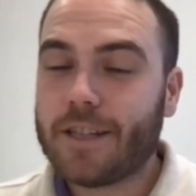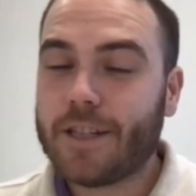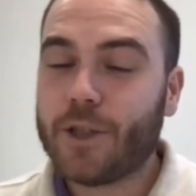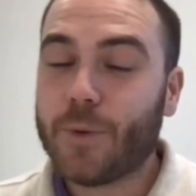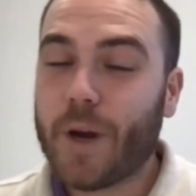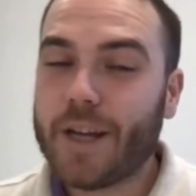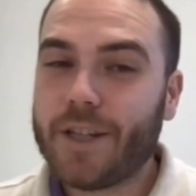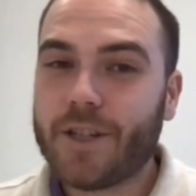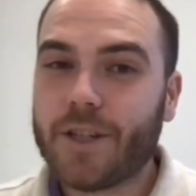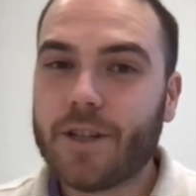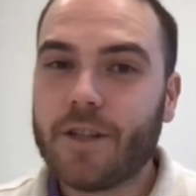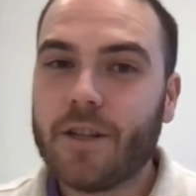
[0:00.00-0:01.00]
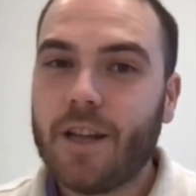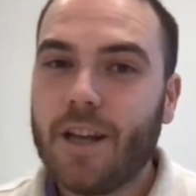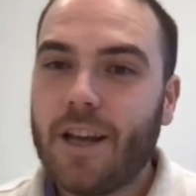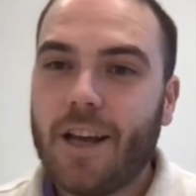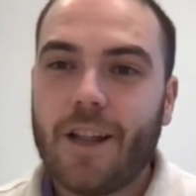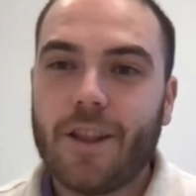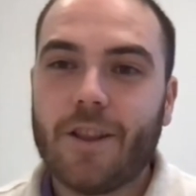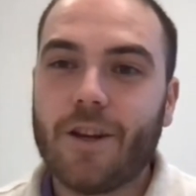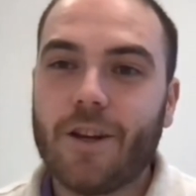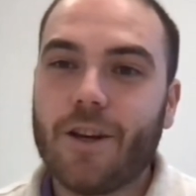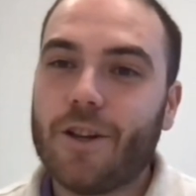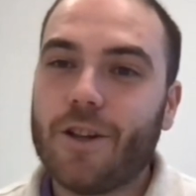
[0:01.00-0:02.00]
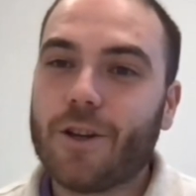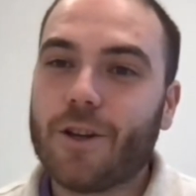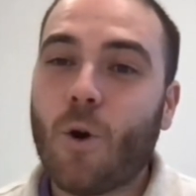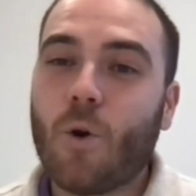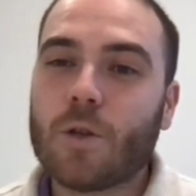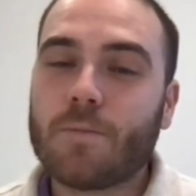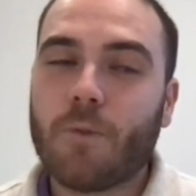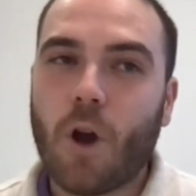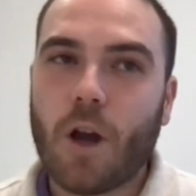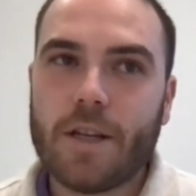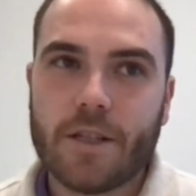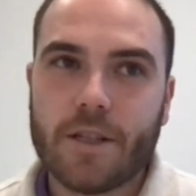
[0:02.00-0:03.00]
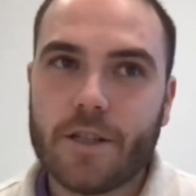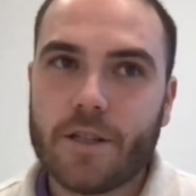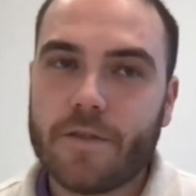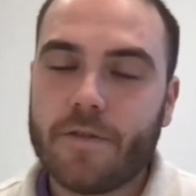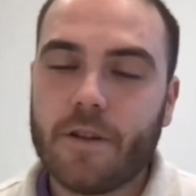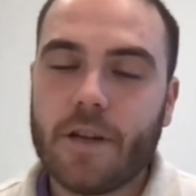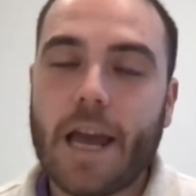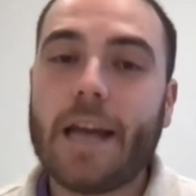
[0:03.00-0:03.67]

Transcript: situation. The course prices for